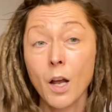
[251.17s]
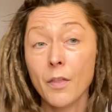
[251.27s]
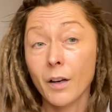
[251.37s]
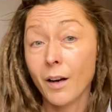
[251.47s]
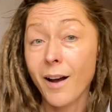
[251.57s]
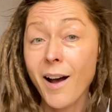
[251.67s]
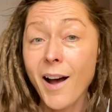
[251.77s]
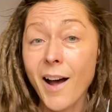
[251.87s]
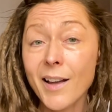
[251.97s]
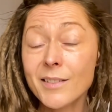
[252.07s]
The
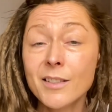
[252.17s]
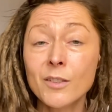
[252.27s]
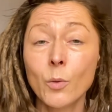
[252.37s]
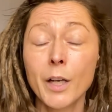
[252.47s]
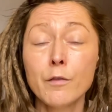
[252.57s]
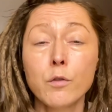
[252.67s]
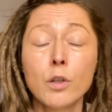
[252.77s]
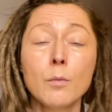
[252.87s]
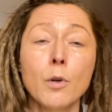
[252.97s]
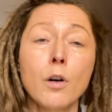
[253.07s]
cost is quite
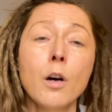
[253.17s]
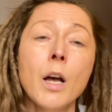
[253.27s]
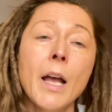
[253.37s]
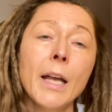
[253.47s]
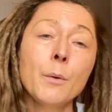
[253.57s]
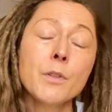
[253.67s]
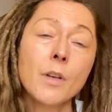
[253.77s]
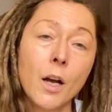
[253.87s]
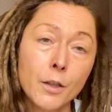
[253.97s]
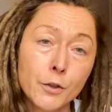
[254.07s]
affordable. It
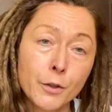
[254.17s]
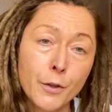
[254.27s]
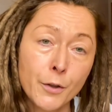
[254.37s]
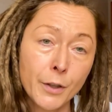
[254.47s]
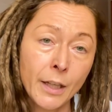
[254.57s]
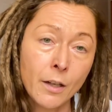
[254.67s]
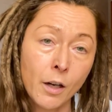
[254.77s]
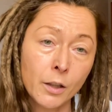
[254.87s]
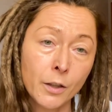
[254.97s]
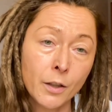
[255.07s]
was under
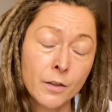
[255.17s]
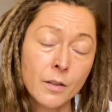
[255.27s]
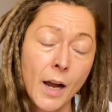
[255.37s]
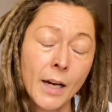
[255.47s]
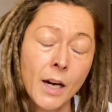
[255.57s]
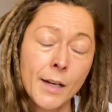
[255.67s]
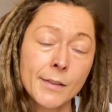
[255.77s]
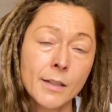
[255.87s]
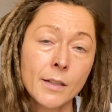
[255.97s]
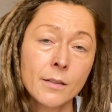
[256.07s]
$30. I got
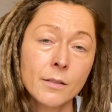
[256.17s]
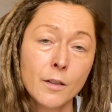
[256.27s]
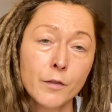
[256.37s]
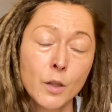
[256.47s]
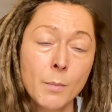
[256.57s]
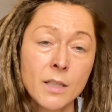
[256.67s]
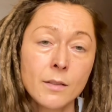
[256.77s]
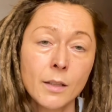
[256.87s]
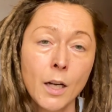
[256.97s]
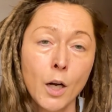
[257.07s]
this a few
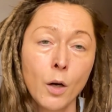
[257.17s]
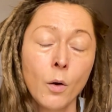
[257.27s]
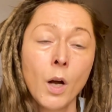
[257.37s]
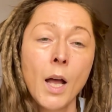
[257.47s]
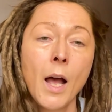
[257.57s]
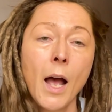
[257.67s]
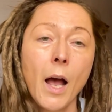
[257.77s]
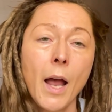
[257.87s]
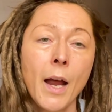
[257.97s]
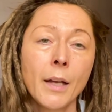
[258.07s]
months ago,
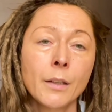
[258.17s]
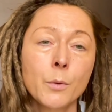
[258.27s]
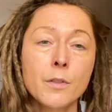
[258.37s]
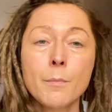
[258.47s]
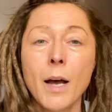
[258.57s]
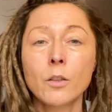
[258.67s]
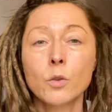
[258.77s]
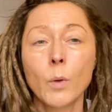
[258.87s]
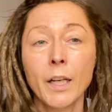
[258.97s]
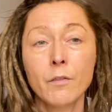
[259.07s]
and it was about
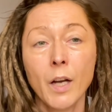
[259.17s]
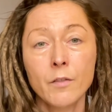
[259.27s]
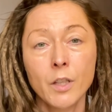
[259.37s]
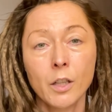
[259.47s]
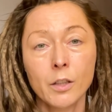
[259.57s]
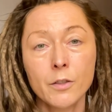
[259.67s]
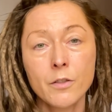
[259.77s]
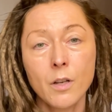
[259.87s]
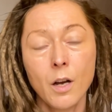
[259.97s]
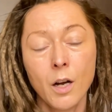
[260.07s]

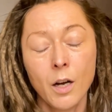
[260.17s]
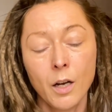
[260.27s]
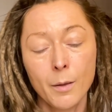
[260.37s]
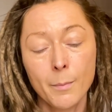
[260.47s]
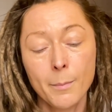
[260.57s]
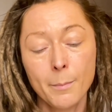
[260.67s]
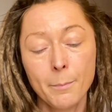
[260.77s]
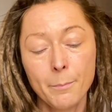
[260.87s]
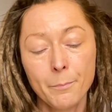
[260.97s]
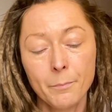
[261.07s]
$25.
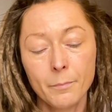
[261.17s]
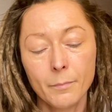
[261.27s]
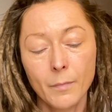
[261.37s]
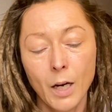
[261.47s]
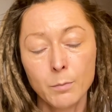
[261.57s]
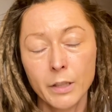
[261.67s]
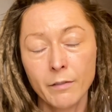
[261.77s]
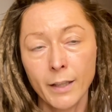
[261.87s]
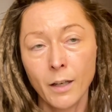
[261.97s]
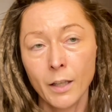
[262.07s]
I
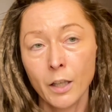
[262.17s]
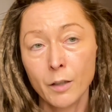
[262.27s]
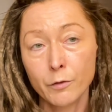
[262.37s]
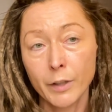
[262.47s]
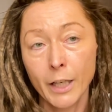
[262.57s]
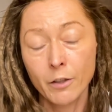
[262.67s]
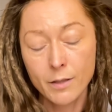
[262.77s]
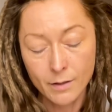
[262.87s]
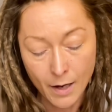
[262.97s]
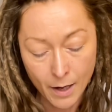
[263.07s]
believe I got it on
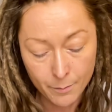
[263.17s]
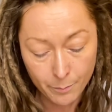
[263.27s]
FragranceNet.